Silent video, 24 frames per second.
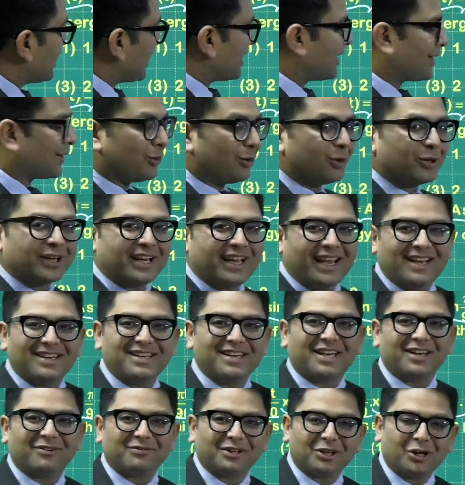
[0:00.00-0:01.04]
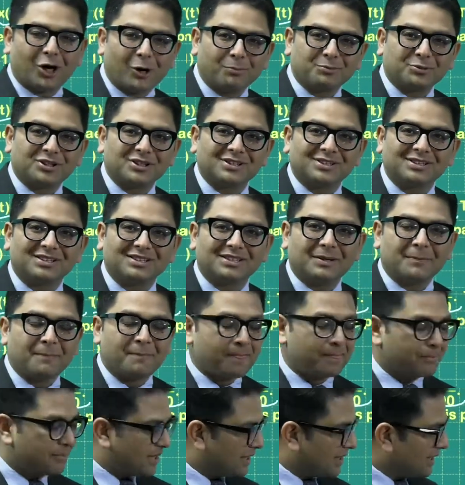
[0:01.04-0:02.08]
tick on any given options,
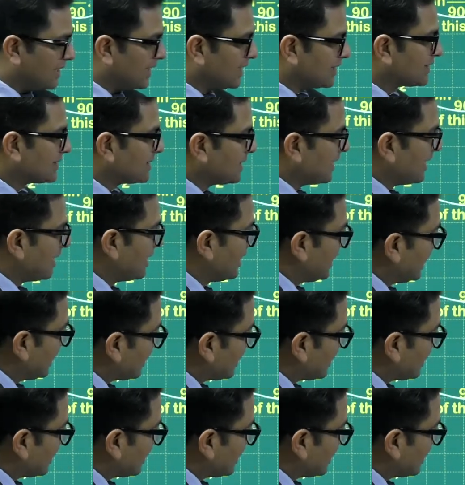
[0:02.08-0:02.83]
but yes, the